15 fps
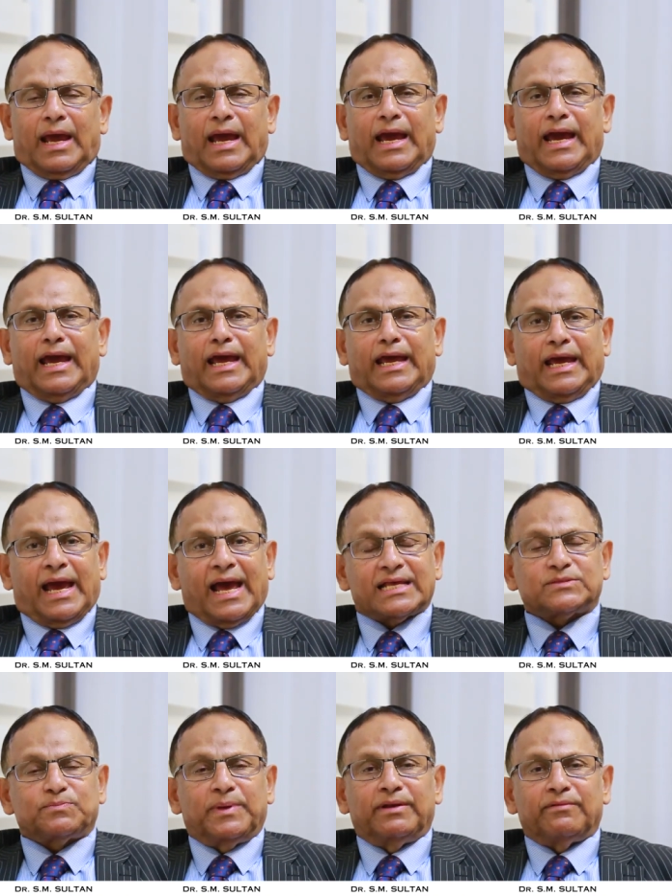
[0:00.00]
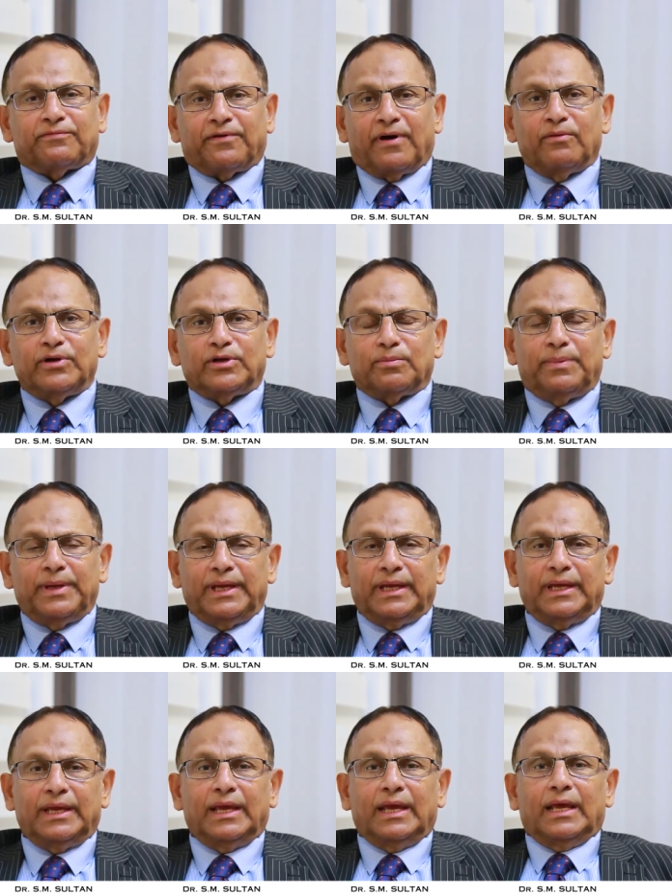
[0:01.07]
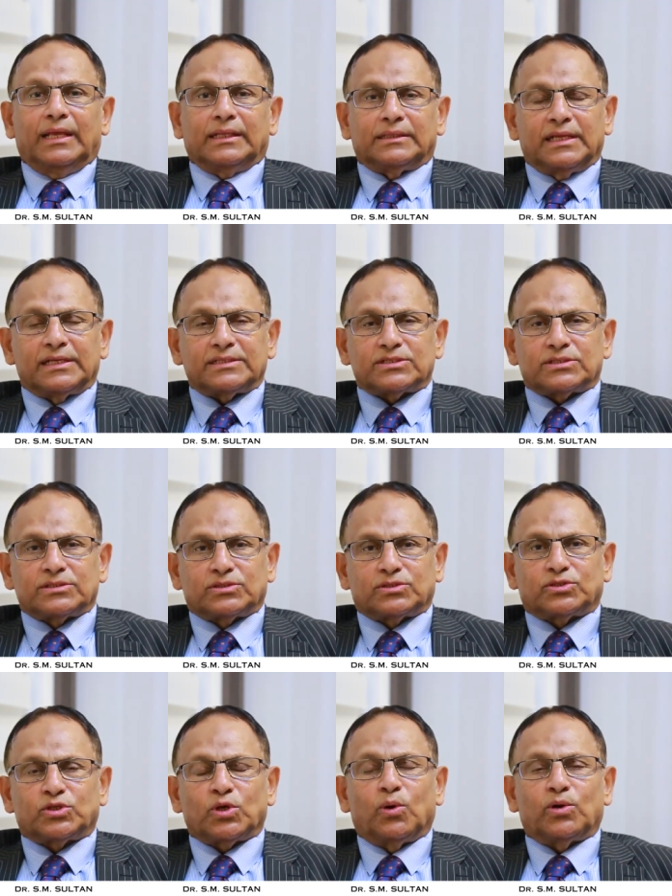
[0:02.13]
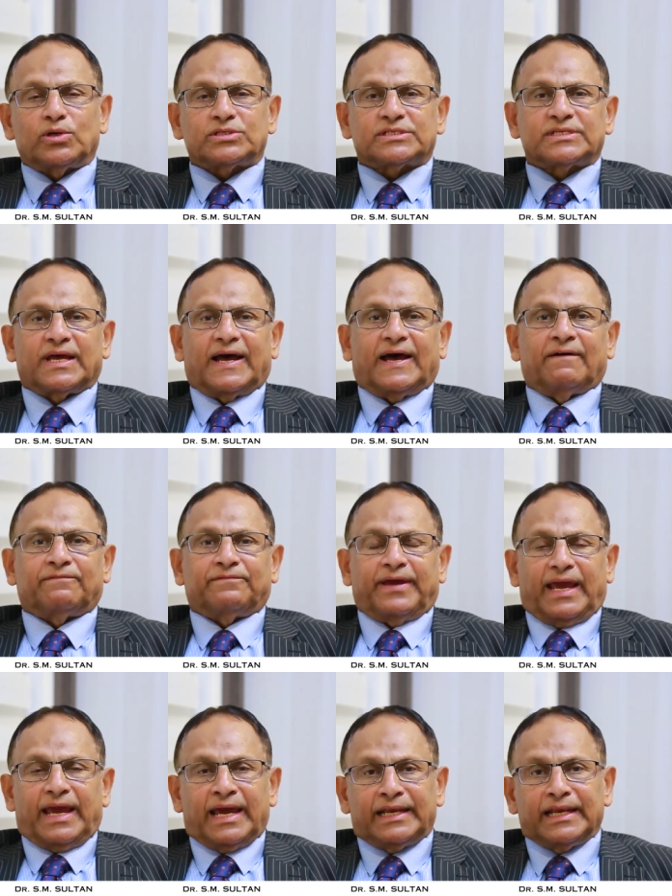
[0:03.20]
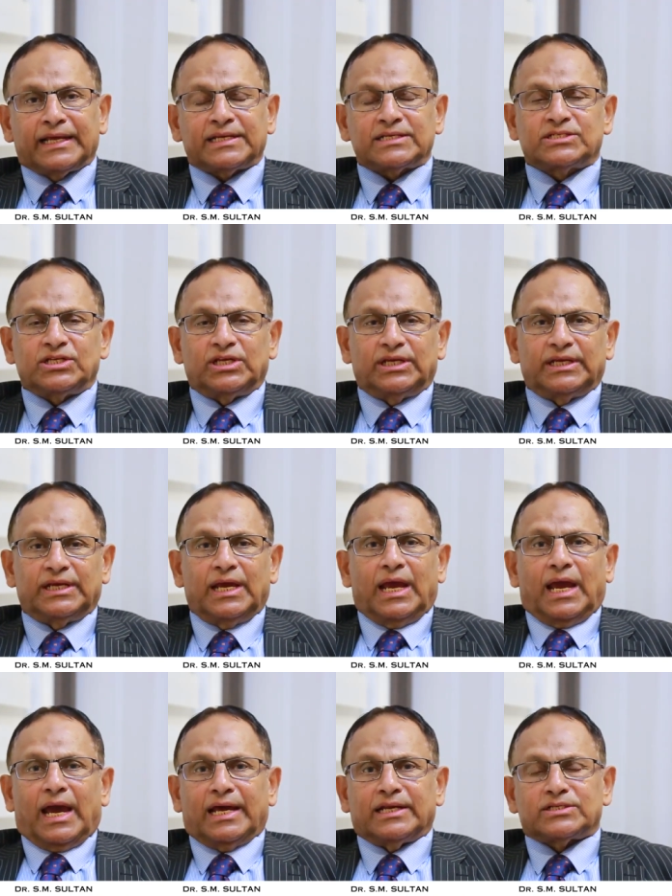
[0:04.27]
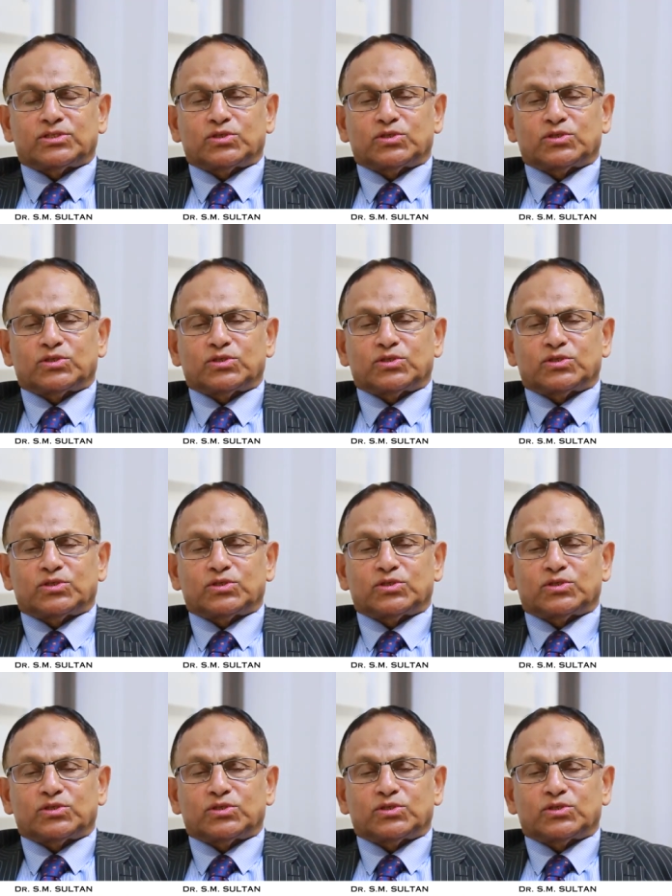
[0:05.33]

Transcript: has been found to be the source of energy and